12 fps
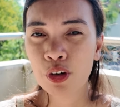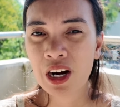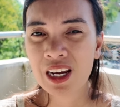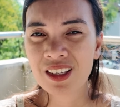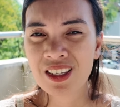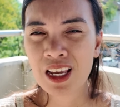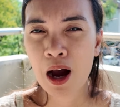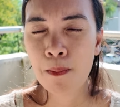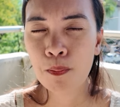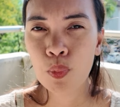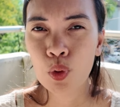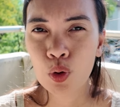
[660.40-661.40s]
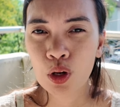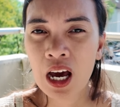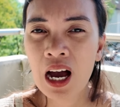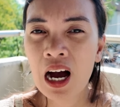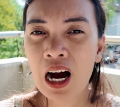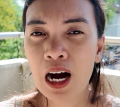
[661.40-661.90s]
for example,
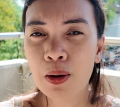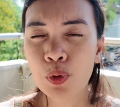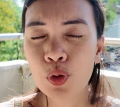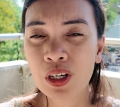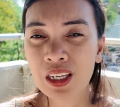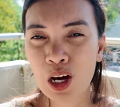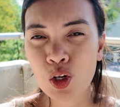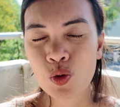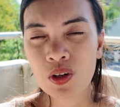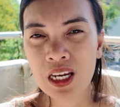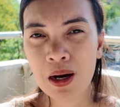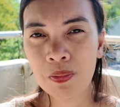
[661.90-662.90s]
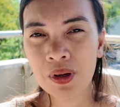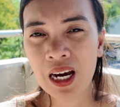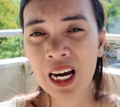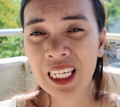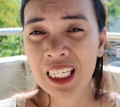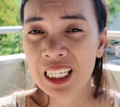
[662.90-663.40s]
you can actually
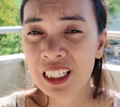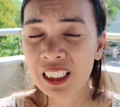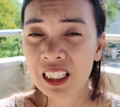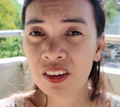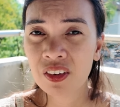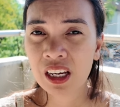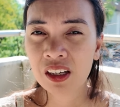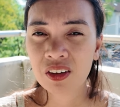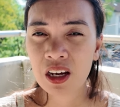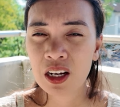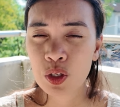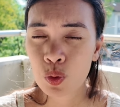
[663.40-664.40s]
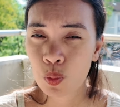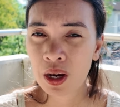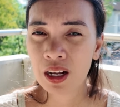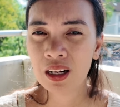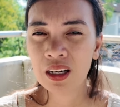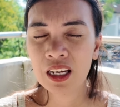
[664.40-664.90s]
apply here directly as
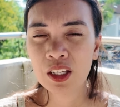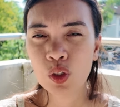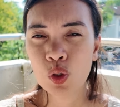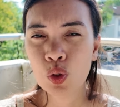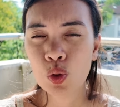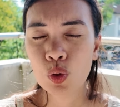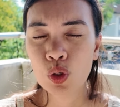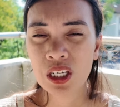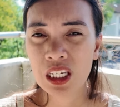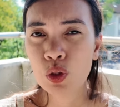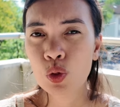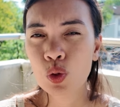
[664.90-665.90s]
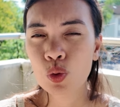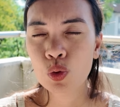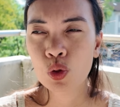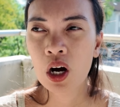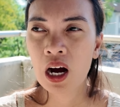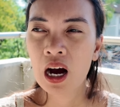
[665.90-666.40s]
well, and you need
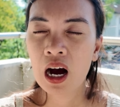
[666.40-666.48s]
to